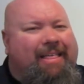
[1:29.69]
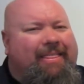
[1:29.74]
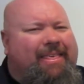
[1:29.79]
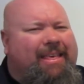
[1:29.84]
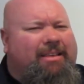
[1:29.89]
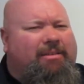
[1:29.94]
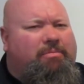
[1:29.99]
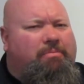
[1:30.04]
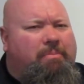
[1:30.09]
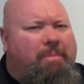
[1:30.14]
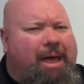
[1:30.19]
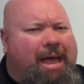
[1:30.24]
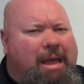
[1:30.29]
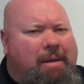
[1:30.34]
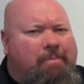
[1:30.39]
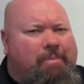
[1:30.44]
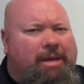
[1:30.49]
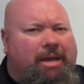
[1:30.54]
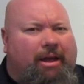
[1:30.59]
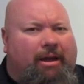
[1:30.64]
this may
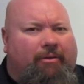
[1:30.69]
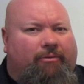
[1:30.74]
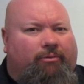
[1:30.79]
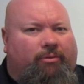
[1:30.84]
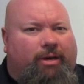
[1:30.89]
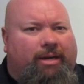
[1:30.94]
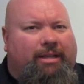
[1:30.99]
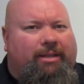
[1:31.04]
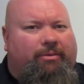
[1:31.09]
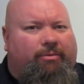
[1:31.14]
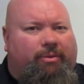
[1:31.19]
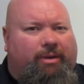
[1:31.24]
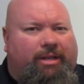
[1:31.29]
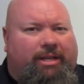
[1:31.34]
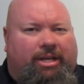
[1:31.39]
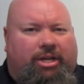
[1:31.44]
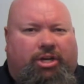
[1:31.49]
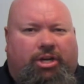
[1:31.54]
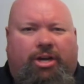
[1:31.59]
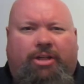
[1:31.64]
be a really,
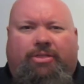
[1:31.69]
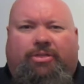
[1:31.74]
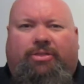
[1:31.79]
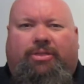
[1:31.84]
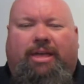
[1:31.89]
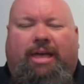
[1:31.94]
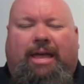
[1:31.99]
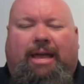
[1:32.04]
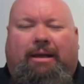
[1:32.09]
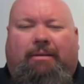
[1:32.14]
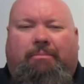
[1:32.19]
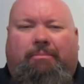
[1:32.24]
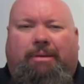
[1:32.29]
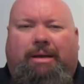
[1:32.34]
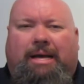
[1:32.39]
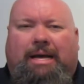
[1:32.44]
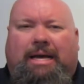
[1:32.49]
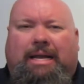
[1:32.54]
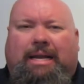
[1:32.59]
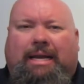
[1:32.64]
really good thing,
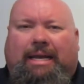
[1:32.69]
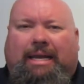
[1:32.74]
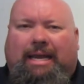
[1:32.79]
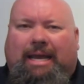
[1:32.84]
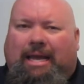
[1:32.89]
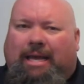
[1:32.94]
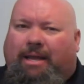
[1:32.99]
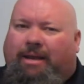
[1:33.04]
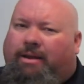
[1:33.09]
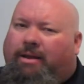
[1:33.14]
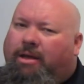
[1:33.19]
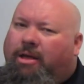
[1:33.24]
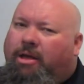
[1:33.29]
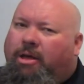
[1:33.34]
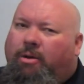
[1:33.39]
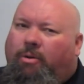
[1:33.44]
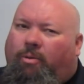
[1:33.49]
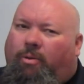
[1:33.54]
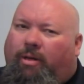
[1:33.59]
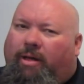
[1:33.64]
but again,
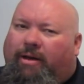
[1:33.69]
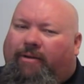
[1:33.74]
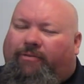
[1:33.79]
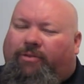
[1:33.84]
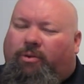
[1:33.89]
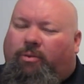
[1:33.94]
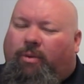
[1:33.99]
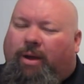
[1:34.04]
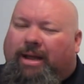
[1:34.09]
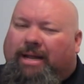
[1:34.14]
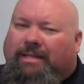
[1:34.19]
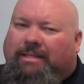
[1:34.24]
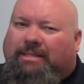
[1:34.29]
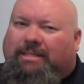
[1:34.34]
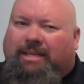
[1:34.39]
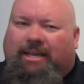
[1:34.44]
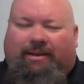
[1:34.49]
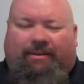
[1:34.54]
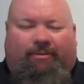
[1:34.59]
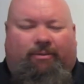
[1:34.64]
we'll have to wait and
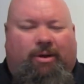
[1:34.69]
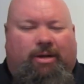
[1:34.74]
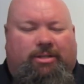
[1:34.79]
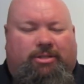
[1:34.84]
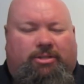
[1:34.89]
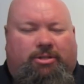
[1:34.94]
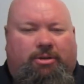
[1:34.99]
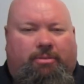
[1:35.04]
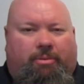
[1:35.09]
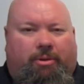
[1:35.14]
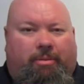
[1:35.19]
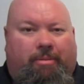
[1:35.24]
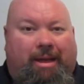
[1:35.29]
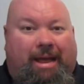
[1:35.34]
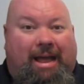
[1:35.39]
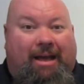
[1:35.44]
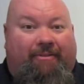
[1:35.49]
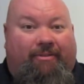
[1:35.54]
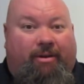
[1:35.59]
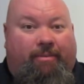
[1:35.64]
see what Subaru may
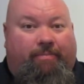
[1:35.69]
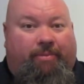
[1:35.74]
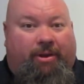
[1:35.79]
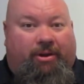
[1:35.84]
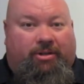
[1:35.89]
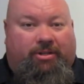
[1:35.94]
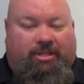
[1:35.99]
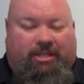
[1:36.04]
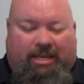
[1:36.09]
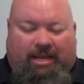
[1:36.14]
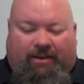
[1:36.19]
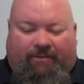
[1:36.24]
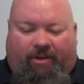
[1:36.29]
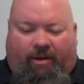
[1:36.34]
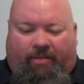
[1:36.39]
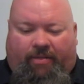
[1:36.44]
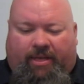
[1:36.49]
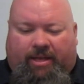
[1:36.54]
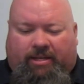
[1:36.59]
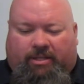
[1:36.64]
have up their sleeve
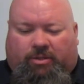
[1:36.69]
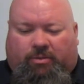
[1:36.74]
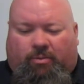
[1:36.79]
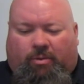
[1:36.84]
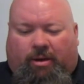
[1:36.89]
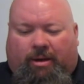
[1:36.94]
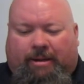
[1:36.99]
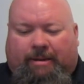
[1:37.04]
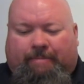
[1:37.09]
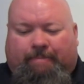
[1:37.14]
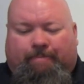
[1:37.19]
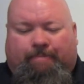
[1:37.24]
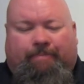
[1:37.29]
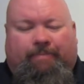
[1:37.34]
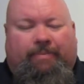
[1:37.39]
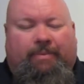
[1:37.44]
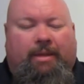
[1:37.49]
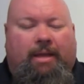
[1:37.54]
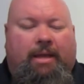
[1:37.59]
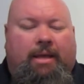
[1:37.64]
on this one.
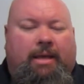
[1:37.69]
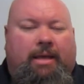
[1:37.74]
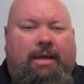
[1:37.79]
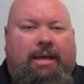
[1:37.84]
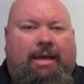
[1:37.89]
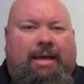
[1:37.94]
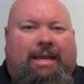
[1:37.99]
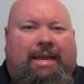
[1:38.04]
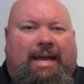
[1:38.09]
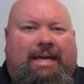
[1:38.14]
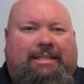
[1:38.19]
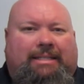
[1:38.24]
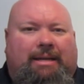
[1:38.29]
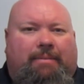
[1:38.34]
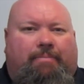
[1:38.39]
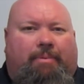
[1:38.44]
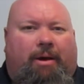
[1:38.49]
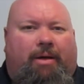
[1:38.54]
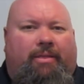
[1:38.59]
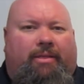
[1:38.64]
Next
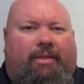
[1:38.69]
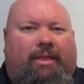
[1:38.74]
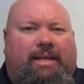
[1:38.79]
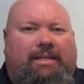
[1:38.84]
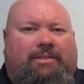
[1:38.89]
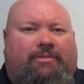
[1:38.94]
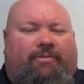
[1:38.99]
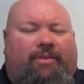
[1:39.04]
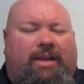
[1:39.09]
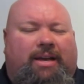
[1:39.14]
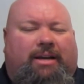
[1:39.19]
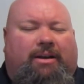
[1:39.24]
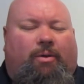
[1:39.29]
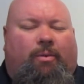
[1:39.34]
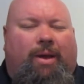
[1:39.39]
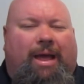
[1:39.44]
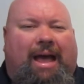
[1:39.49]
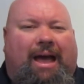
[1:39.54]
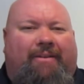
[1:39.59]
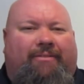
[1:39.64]
up on the list, vehicle
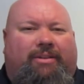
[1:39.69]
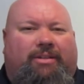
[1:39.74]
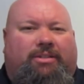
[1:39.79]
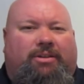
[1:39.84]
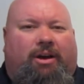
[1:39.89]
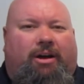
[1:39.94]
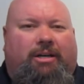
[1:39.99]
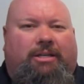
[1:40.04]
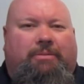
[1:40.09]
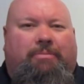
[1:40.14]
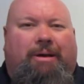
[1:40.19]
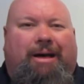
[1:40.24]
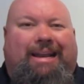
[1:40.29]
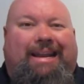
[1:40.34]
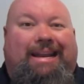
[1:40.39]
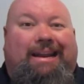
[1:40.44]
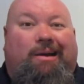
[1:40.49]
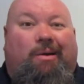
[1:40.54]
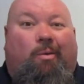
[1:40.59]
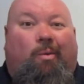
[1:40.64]
we haven't talked about
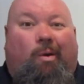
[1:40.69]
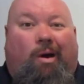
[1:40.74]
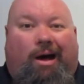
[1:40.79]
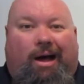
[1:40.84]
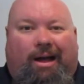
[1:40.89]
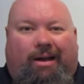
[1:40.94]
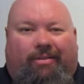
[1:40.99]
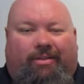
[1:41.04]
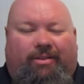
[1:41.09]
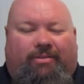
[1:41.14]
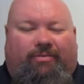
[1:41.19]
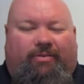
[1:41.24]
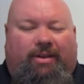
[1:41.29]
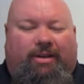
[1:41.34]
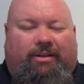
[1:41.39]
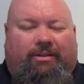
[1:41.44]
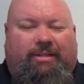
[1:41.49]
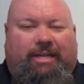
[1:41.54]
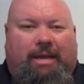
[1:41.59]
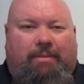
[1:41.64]
in a while. This
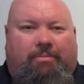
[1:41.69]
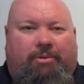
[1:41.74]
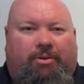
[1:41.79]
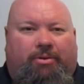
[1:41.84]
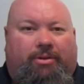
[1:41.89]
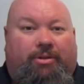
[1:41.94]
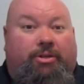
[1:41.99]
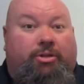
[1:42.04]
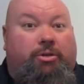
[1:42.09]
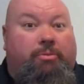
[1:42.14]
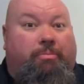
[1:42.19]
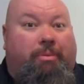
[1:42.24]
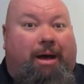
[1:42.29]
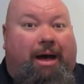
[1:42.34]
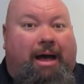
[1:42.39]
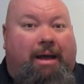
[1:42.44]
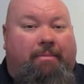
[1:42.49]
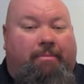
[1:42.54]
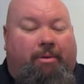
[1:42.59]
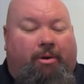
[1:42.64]
vehicle debuted at the
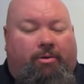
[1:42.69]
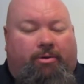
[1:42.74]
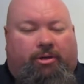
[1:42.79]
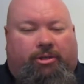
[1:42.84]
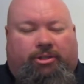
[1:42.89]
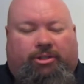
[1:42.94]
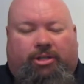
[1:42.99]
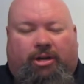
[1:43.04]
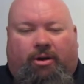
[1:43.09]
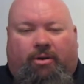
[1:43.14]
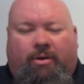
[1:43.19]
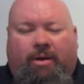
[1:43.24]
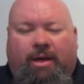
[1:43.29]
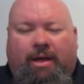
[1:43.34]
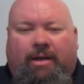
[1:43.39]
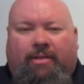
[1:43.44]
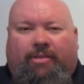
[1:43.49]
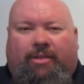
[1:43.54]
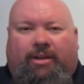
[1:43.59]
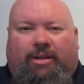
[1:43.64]
Dubai Motor Show,
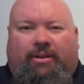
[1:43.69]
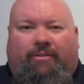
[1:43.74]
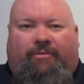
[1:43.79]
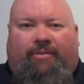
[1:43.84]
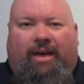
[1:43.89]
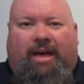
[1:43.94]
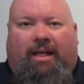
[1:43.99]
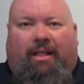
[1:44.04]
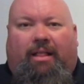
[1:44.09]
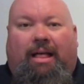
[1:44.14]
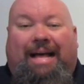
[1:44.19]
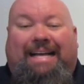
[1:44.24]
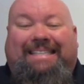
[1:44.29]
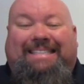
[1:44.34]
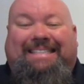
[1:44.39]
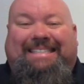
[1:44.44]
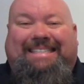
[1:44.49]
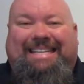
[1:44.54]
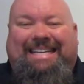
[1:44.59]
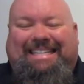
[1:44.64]
the Devel
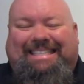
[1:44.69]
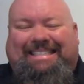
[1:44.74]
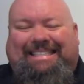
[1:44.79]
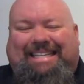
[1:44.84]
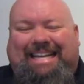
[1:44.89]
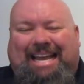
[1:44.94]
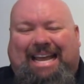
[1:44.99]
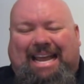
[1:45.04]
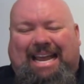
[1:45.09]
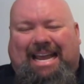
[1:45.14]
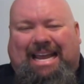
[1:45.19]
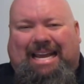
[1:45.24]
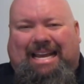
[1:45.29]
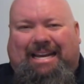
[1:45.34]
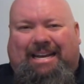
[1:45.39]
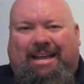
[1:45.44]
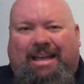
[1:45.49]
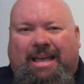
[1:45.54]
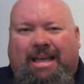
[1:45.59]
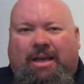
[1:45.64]

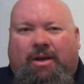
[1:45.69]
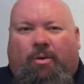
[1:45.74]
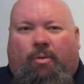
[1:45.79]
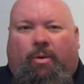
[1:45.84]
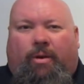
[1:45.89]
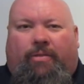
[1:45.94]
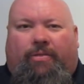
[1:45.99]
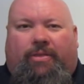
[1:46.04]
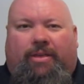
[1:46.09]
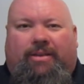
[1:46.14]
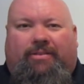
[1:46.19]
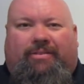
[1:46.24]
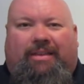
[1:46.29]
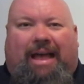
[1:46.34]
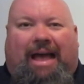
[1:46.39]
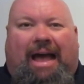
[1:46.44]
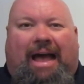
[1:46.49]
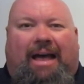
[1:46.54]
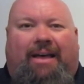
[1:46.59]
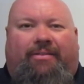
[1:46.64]
16, with this
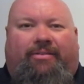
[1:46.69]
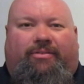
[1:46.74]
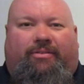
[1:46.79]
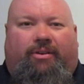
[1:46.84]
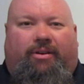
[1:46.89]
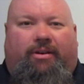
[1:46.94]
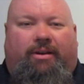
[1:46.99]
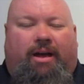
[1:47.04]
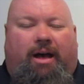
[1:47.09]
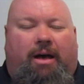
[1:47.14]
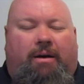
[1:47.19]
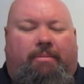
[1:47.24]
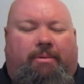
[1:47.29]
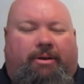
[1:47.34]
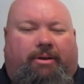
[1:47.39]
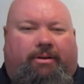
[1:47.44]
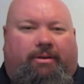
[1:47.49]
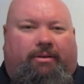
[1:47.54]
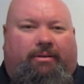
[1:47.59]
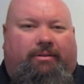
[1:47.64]

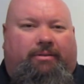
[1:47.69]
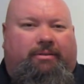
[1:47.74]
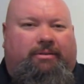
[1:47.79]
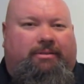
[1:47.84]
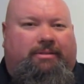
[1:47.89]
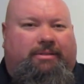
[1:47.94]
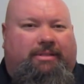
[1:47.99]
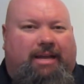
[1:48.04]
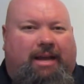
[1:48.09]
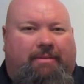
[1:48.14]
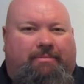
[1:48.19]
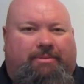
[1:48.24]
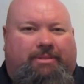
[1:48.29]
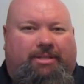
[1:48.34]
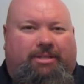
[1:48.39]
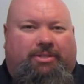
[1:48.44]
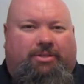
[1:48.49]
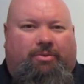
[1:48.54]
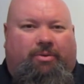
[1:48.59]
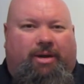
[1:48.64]
astronomical type of
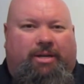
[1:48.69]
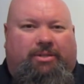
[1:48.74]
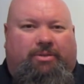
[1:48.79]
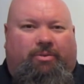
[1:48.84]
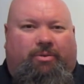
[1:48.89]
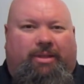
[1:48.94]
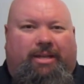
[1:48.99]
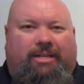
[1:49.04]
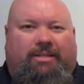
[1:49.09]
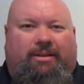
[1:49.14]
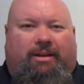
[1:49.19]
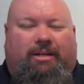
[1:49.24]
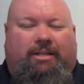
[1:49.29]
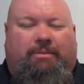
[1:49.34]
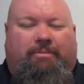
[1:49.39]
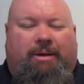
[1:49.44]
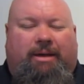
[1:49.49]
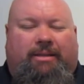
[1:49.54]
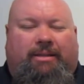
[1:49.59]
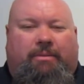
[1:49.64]
situation where they talked
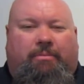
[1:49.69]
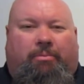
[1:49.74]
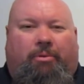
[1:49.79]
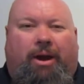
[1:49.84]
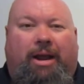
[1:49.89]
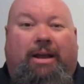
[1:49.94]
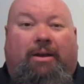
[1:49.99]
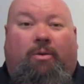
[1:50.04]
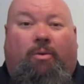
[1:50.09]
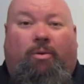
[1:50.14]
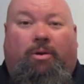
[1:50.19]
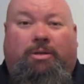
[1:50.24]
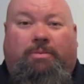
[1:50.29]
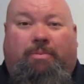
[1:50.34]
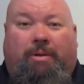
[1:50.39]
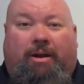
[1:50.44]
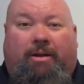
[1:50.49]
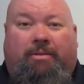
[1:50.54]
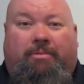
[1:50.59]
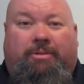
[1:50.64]
about the brake
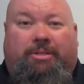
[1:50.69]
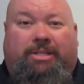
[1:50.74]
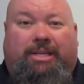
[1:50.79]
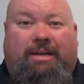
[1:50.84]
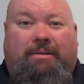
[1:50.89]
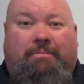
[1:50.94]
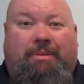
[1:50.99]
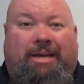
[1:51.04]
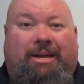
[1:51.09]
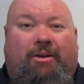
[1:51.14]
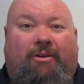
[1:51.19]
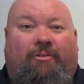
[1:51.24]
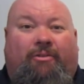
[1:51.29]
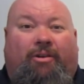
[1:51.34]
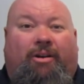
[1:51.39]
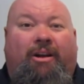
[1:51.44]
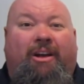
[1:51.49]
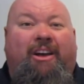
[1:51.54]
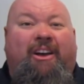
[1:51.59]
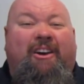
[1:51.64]
horsepower of the machine being
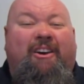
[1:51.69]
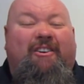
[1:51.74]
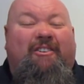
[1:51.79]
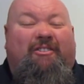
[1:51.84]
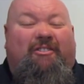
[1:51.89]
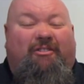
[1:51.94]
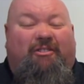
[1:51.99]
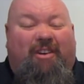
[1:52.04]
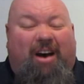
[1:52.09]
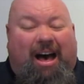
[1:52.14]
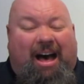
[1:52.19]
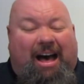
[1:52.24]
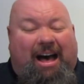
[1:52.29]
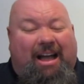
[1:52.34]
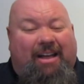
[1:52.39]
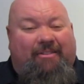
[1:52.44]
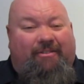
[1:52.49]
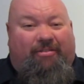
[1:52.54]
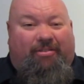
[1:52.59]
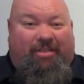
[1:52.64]
over
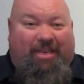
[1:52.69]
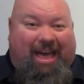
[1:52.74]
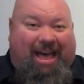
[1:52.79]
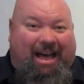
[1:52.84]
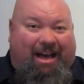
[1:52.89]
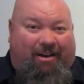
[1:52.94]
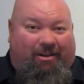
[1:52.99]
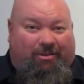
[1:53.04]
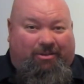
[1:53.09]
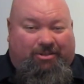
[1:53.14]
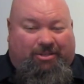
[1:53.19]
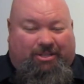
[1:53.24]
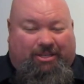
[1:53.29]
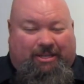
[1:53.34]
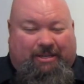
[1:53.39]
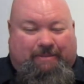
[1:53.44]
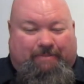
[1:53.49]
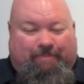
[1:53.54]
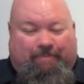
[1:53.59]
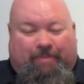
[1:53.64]

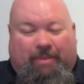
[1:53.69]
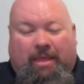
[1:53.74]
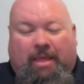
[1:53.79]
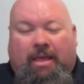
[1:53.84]
5,000.